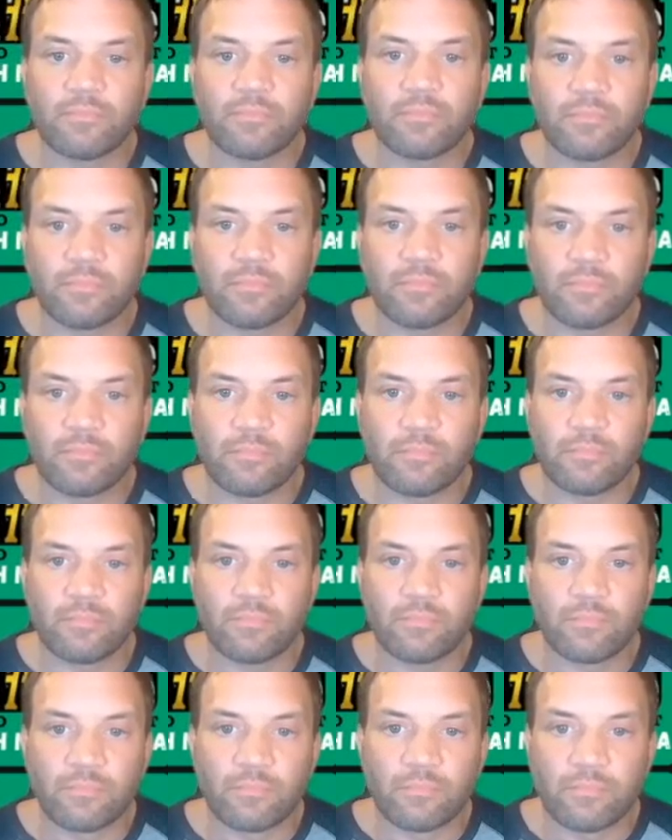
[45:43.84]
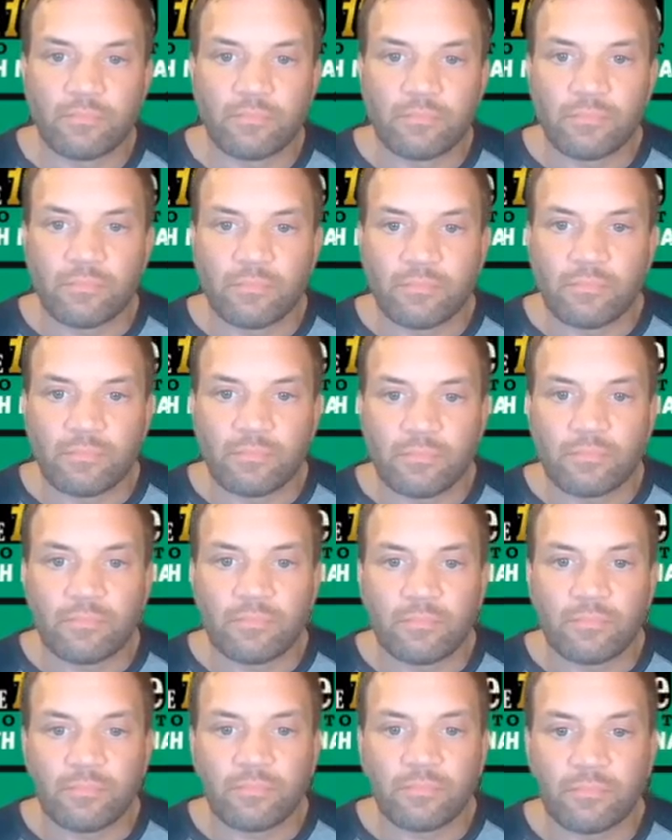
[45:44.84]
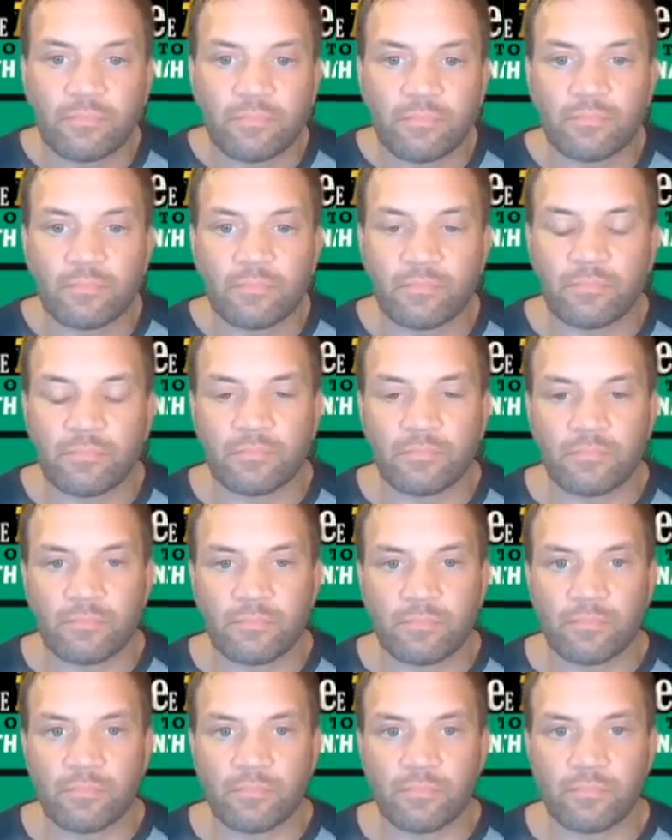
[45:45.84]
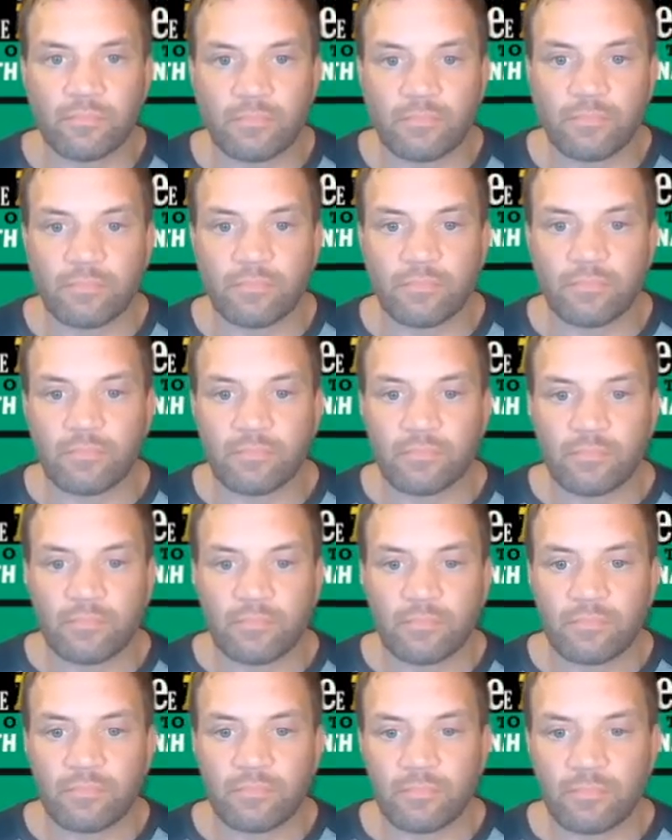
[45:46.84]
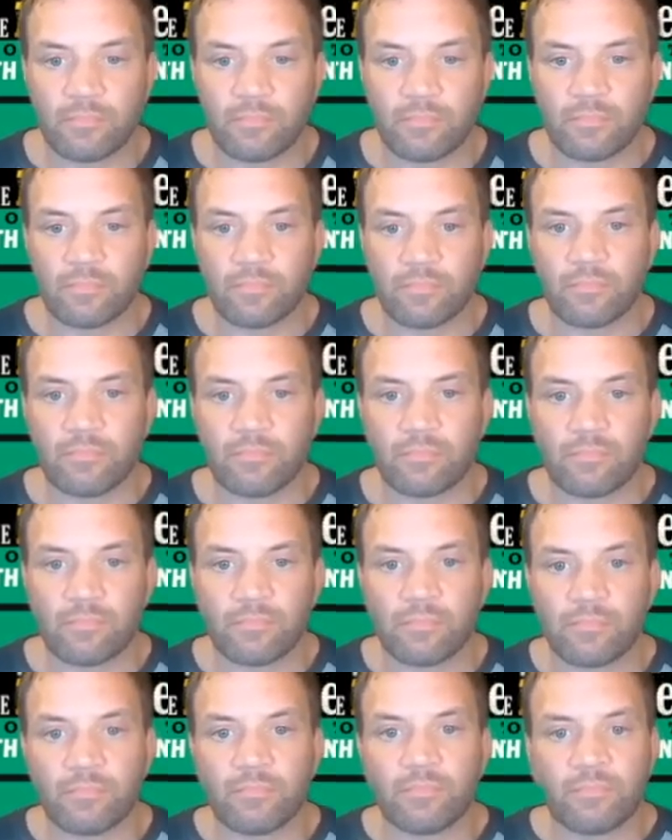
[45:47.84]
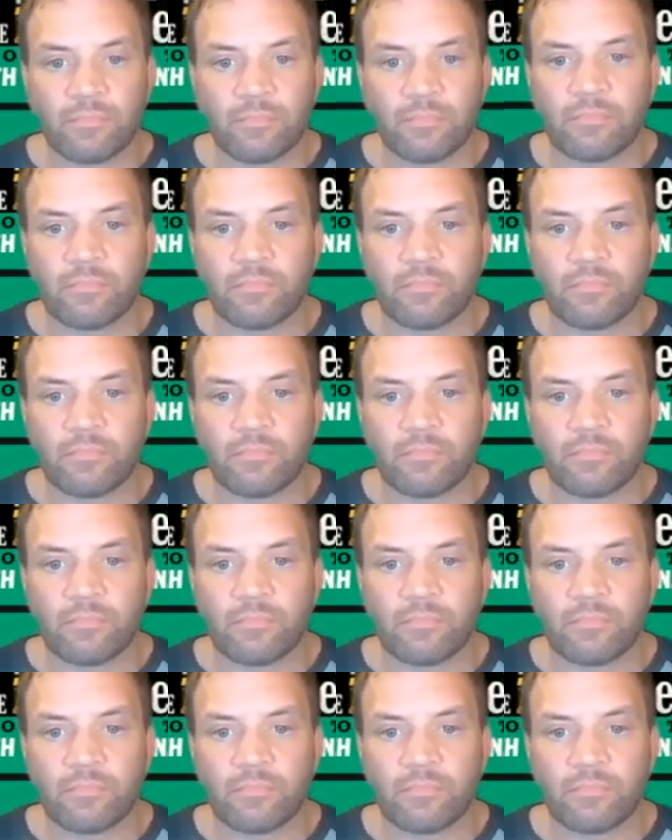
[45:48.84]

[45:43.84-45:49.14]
No words are spoken by the person on screen.